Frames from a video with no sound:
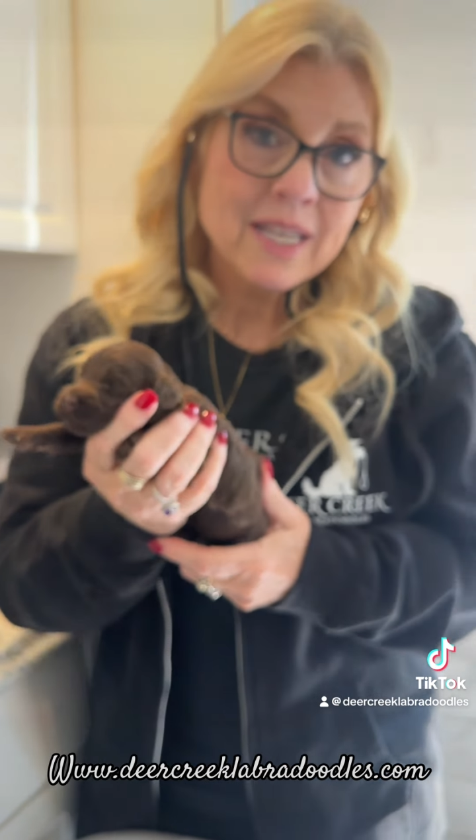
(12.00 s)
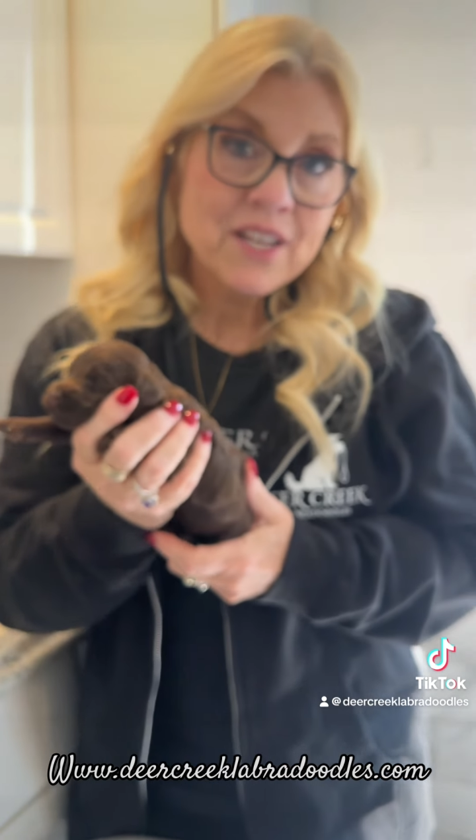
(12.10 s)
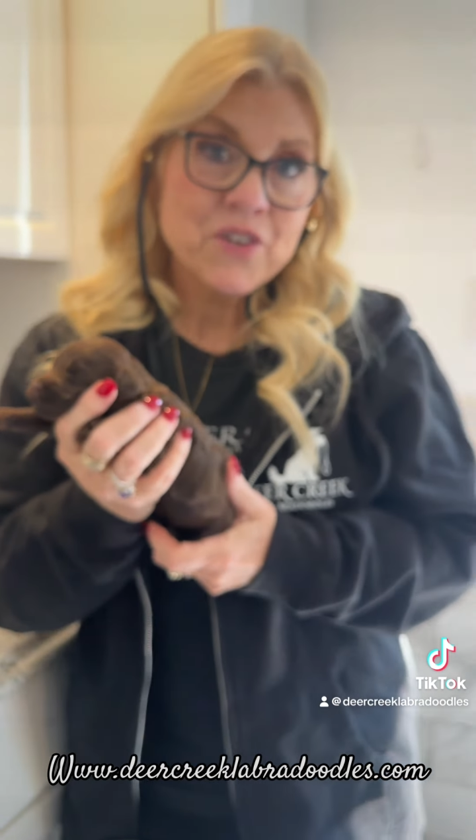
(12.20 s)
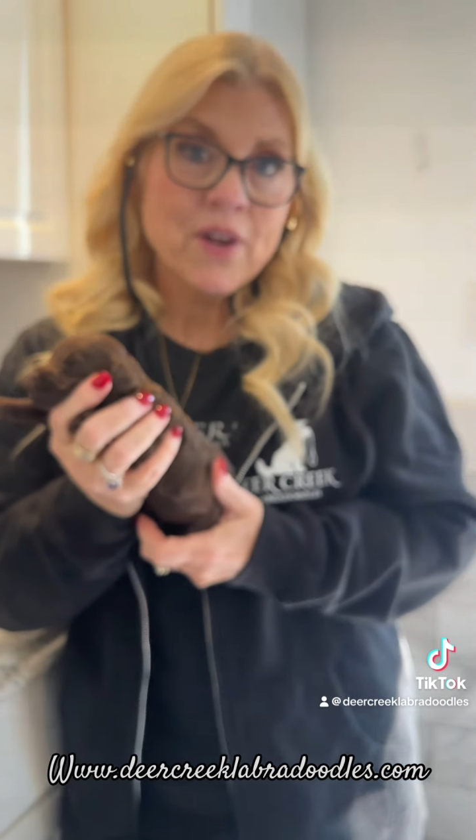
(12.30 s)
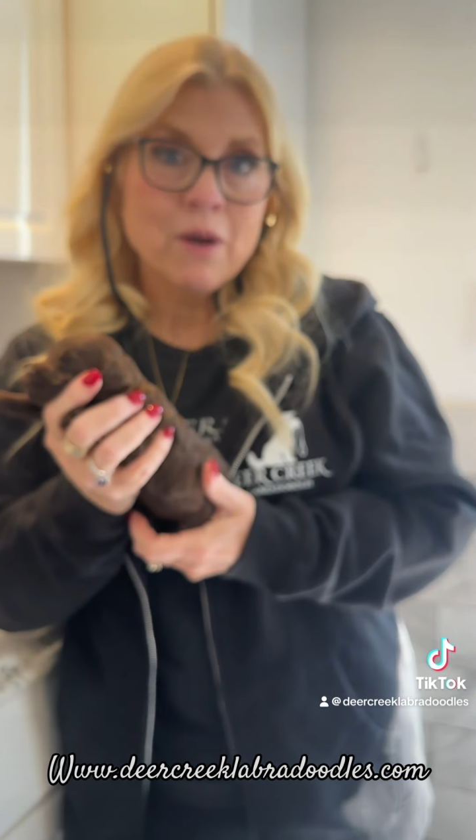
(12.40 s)
need
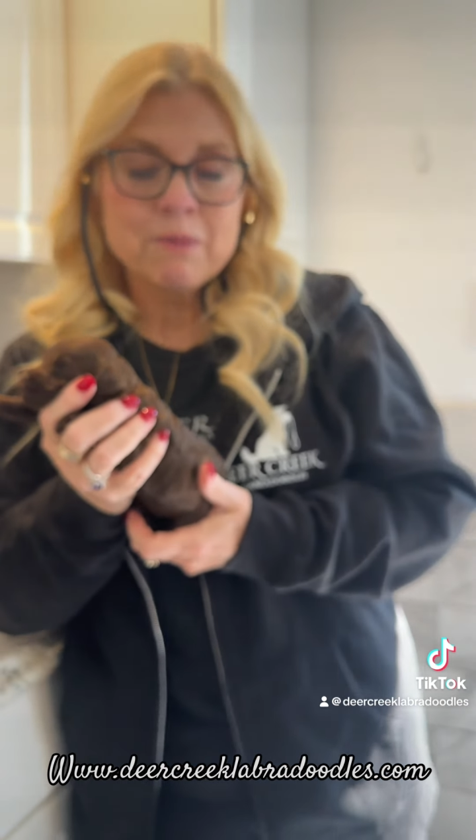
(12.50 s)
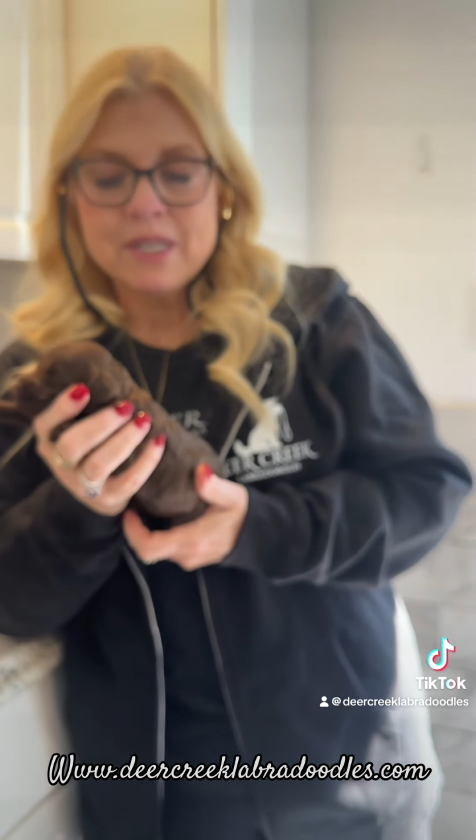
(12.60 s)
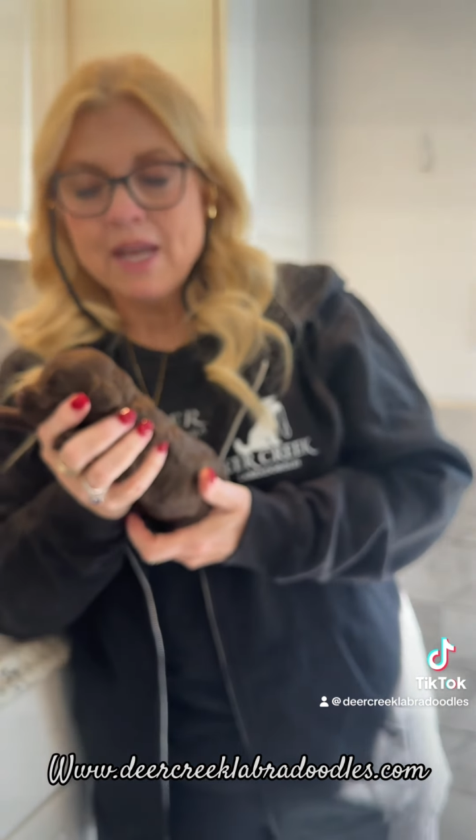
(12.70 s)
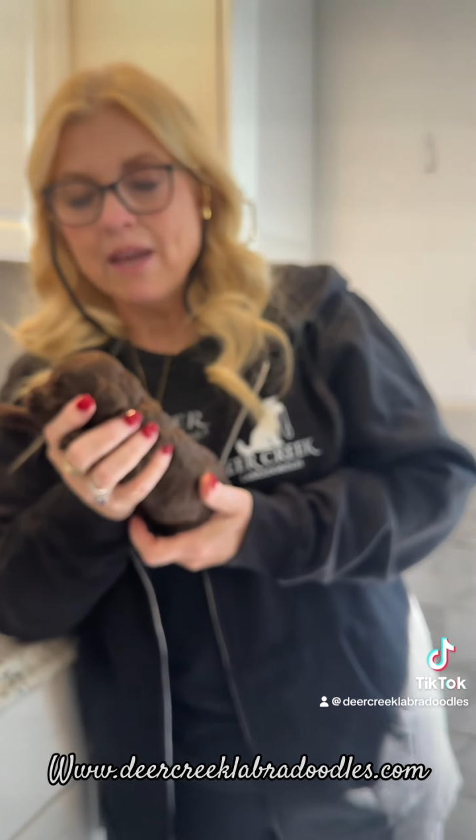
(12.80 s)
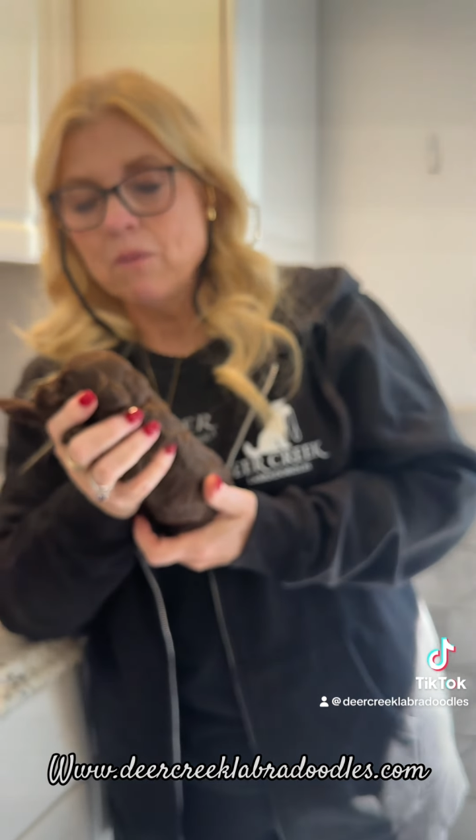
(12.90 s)
your help
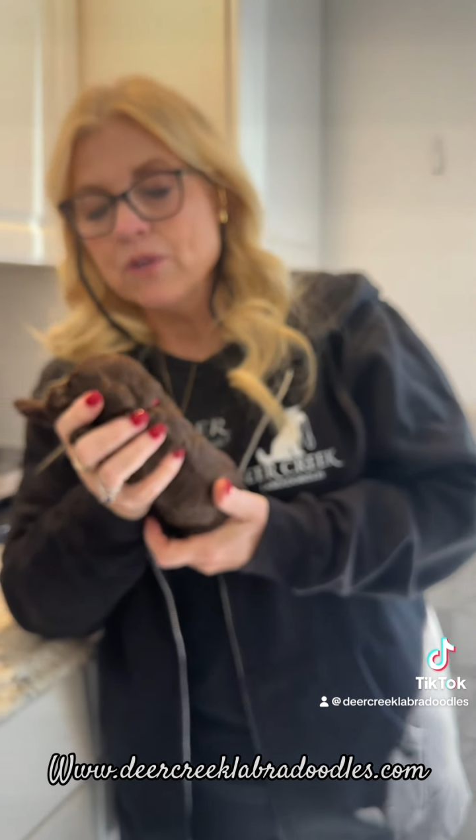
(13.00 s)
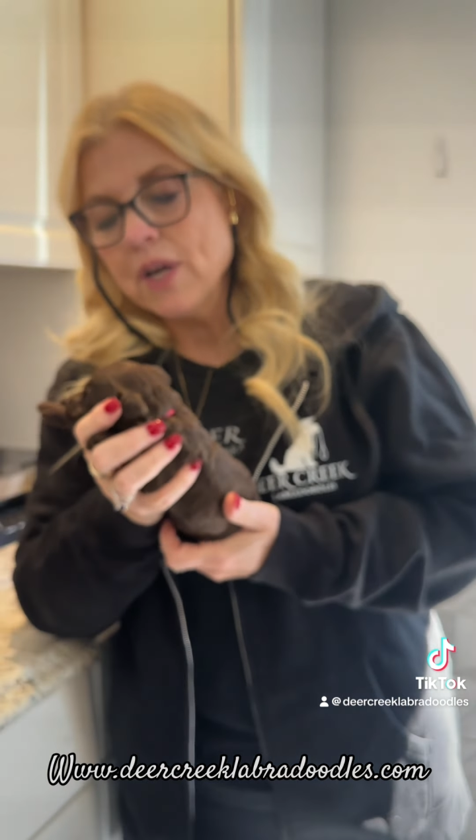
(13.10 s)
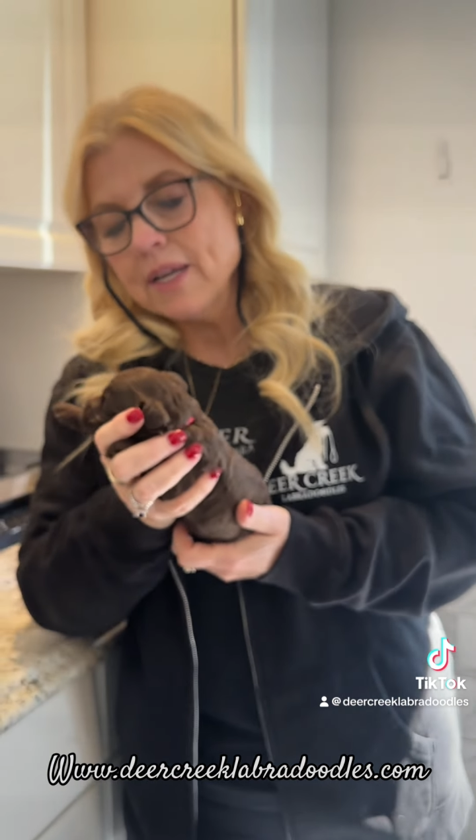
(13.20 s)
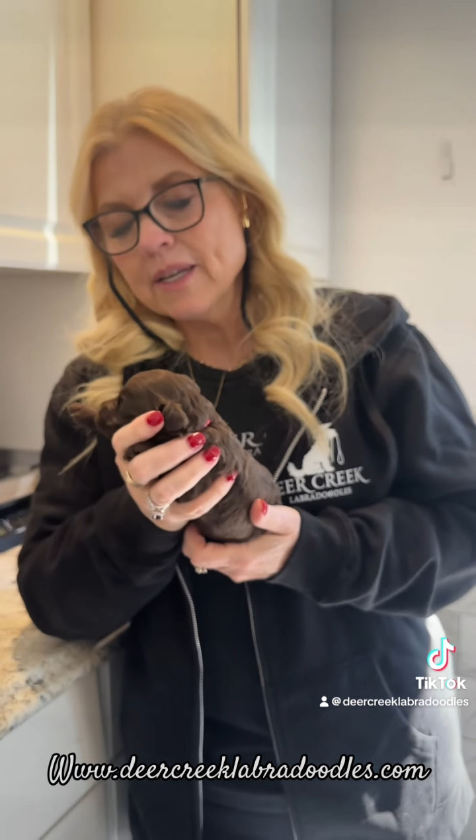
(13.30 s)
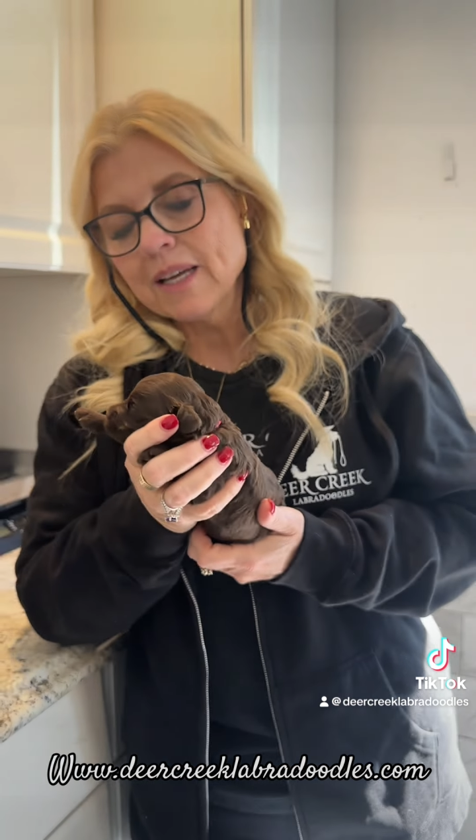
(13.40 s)
today. We're
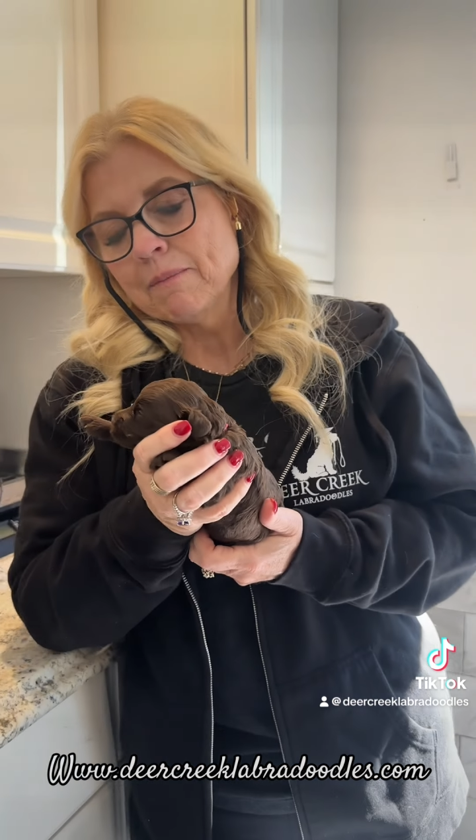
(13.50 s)
trying to come